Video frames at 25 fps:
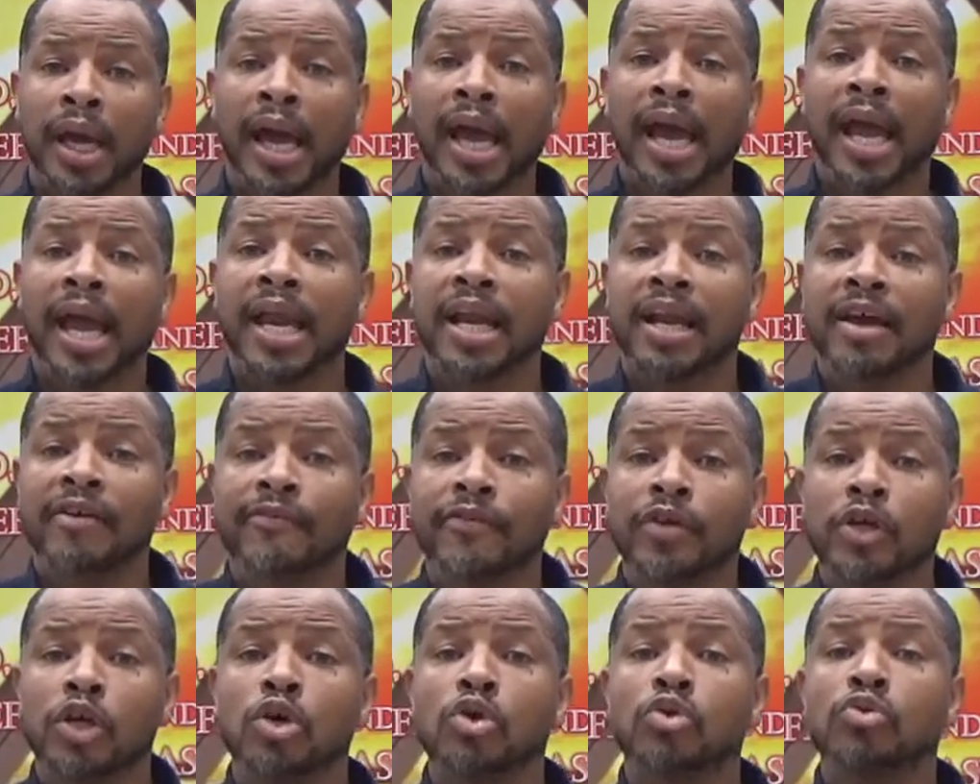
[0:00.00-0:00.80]
And
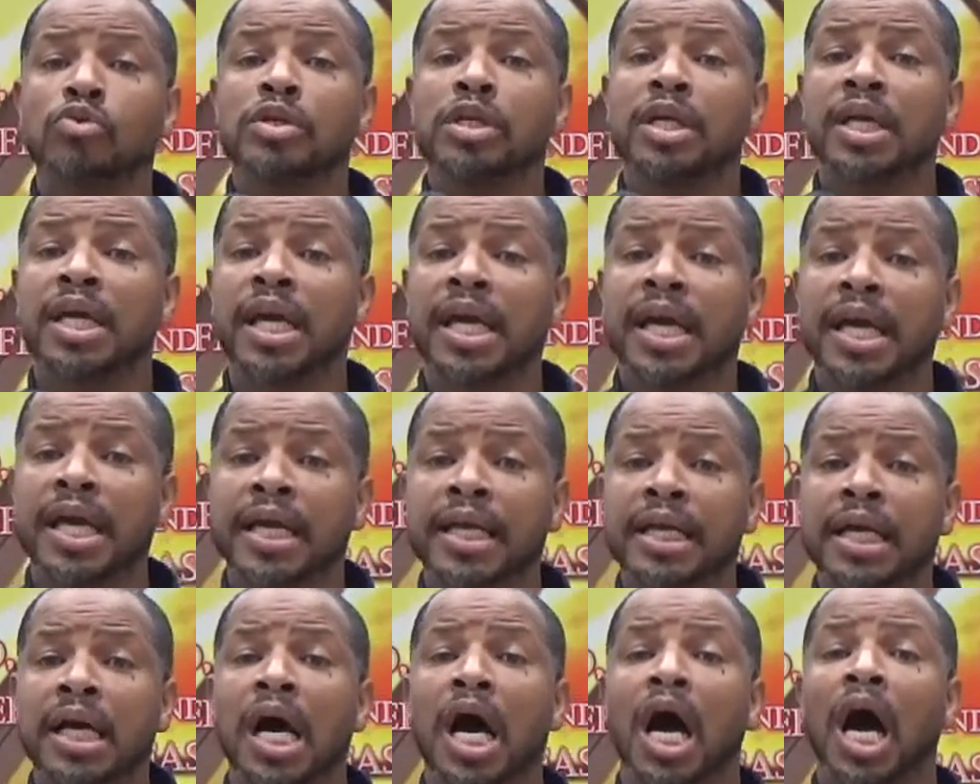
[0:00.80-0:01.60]
if you
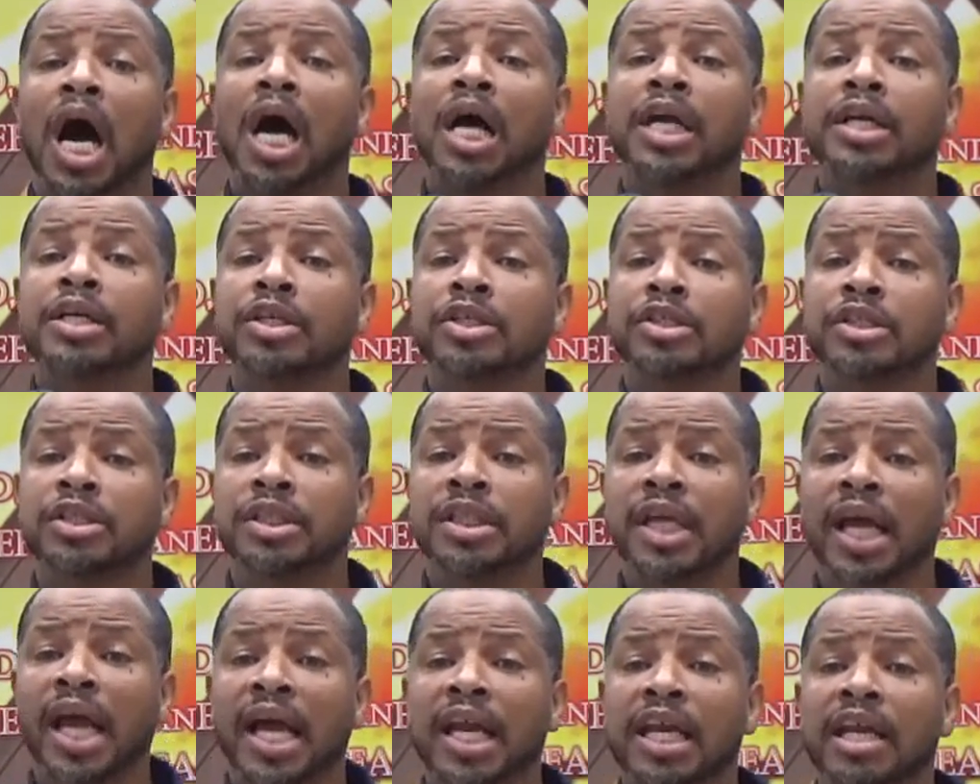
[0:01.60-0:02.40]
need
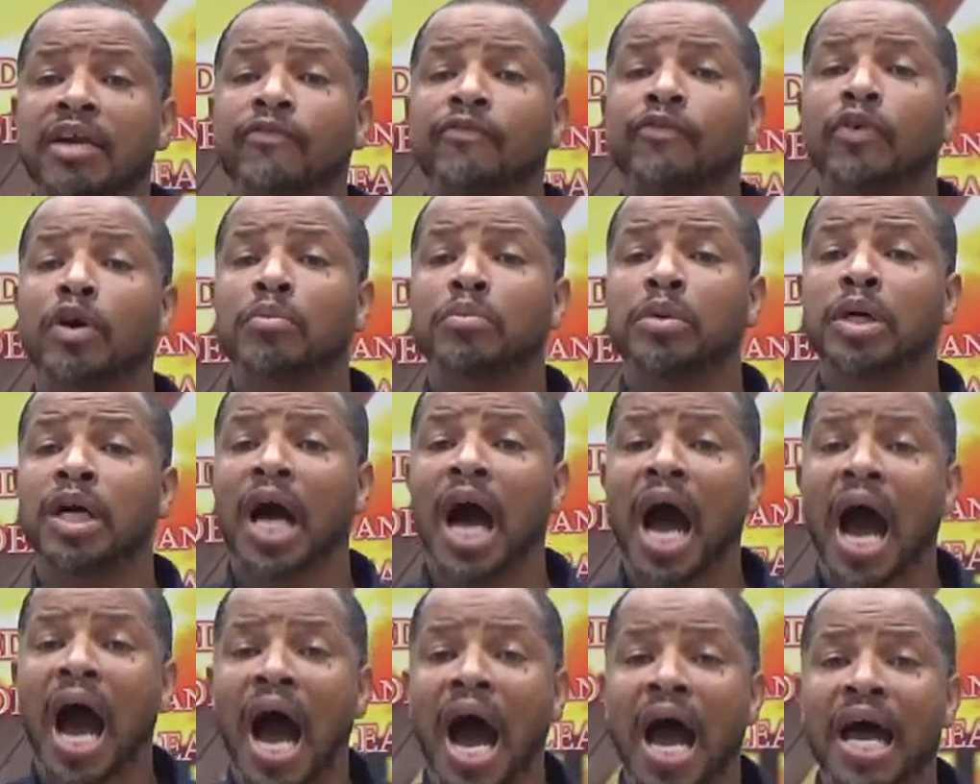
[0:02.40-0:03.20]
understanding from
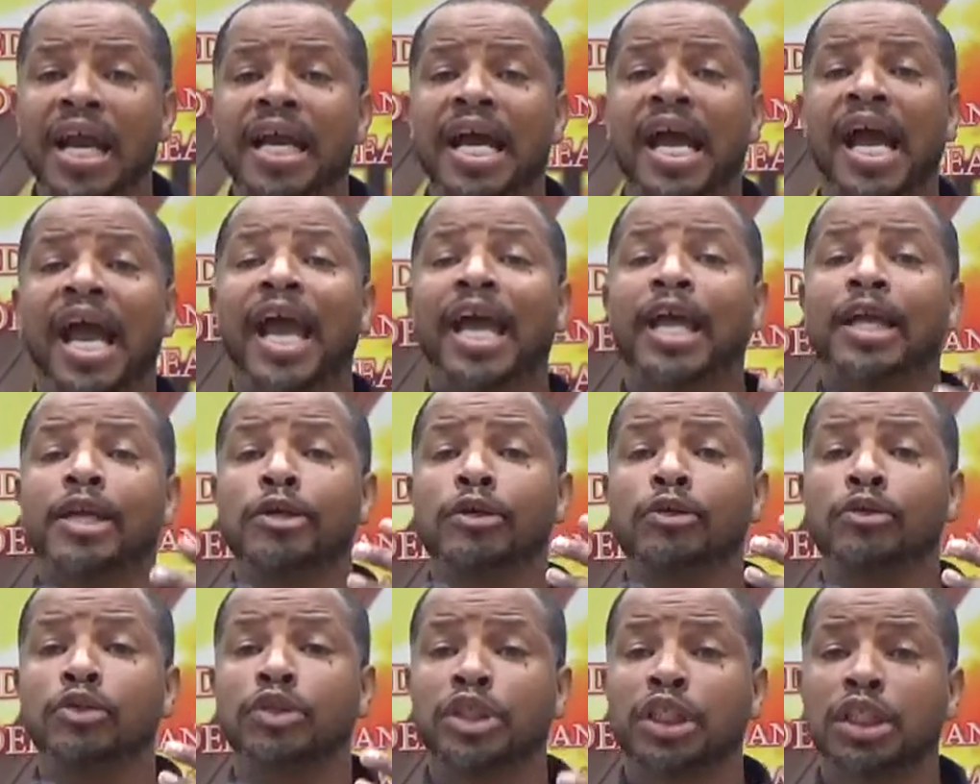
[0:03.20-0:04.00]
God and
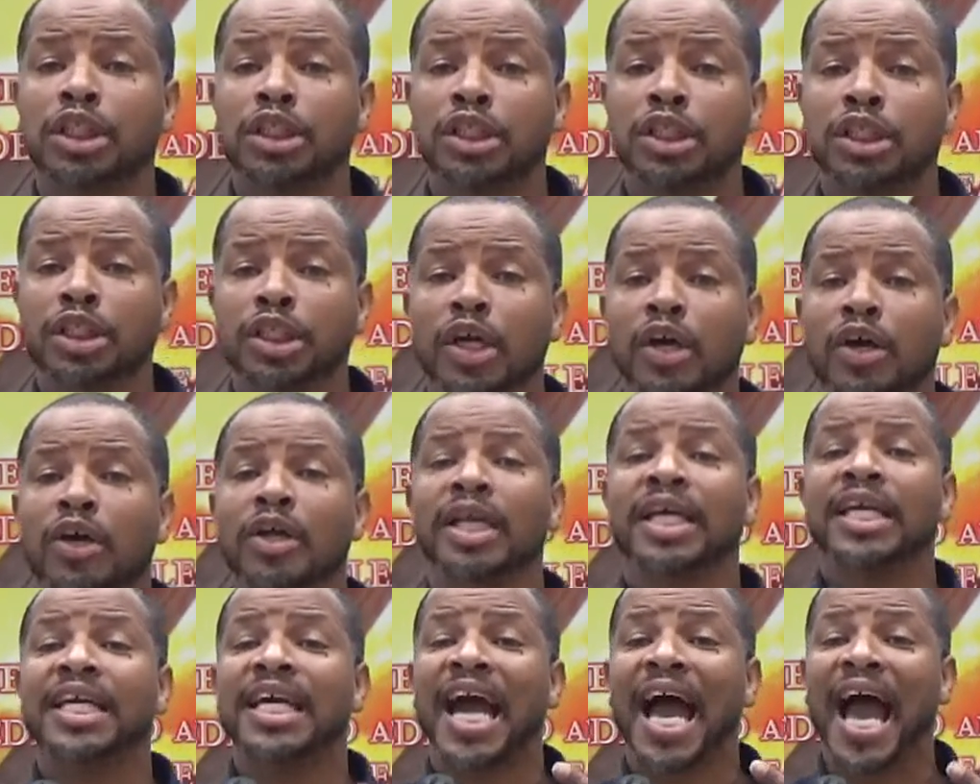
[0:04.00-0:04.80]
you
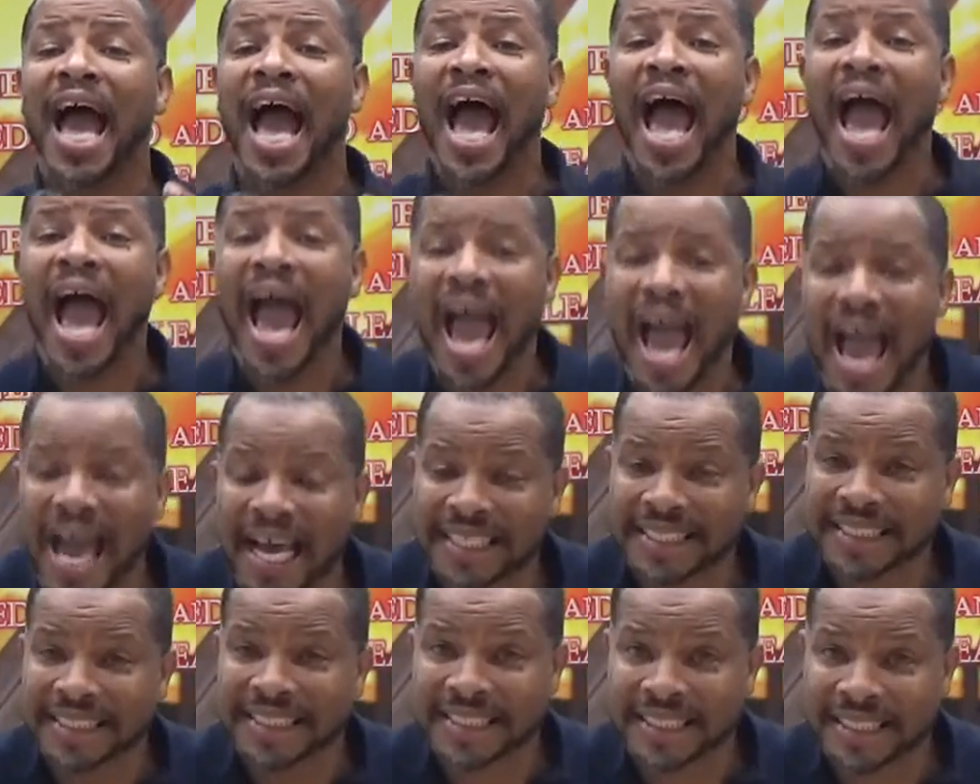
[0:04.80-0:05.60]
sincerely
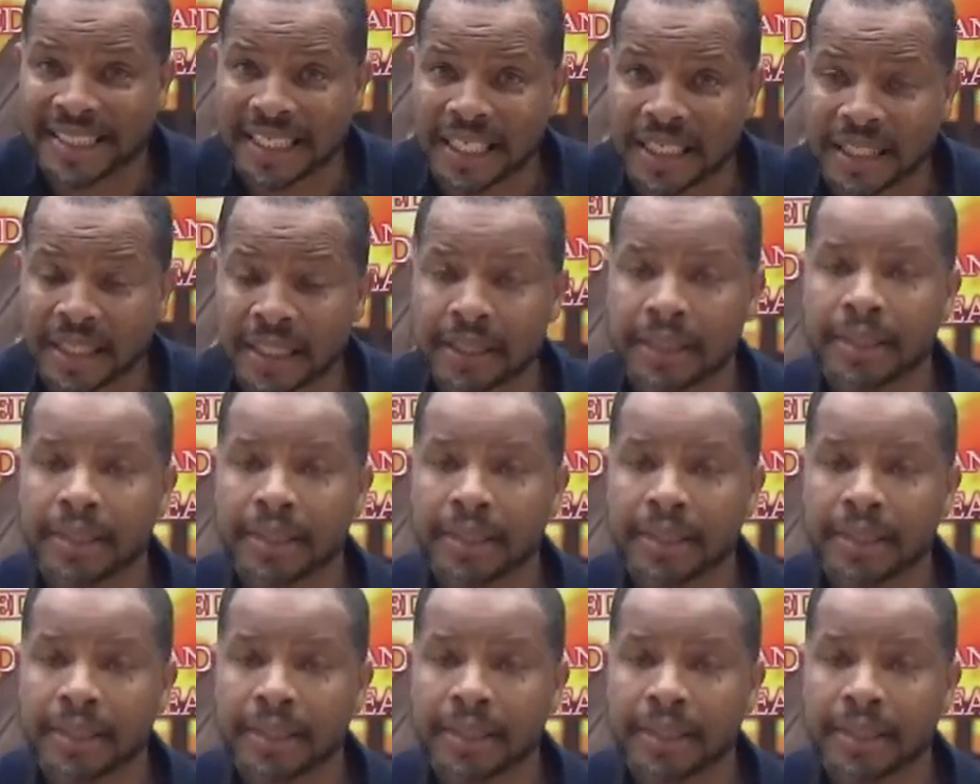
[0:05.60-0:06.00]
ask,